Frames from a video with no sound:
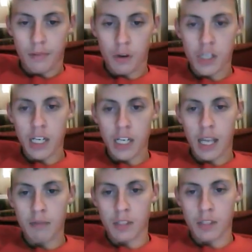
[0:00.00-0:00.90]
13
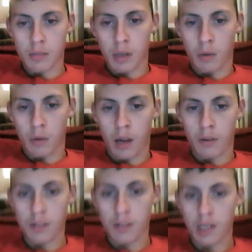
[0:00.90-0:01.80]
games this week.
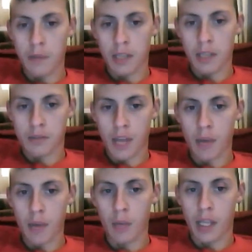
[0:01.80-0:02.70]
Wow, this is going to be a
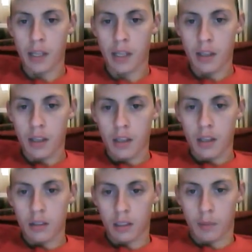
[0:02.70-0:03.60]
sad week.
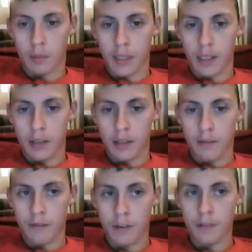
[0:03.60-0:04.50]
A little bit.
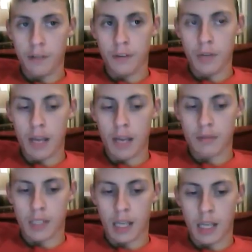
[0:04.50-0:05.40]
Very few
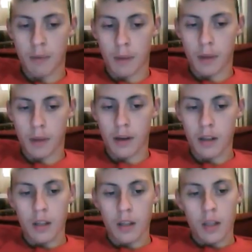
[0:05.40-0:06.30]
games to keep up
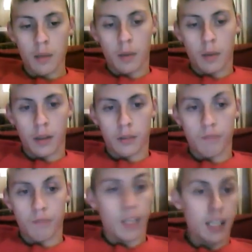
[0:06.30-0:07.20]
on. But,
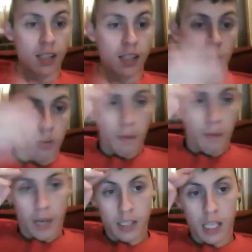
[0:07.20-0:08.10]
like I said, those
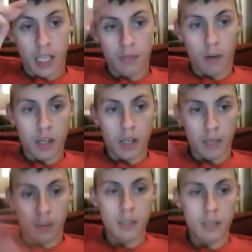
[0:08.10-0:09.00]
are my picks. Thanks for
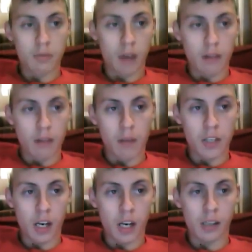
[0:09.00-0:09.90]
watching. Please subscribe to
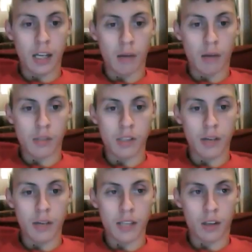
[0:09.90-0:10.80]
my channel, and I will
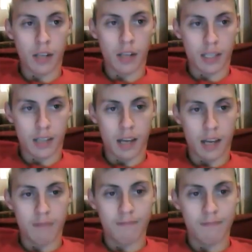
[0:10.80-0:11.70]
see you guys all next
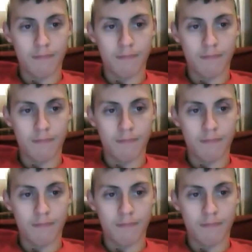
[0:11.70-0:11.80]
time.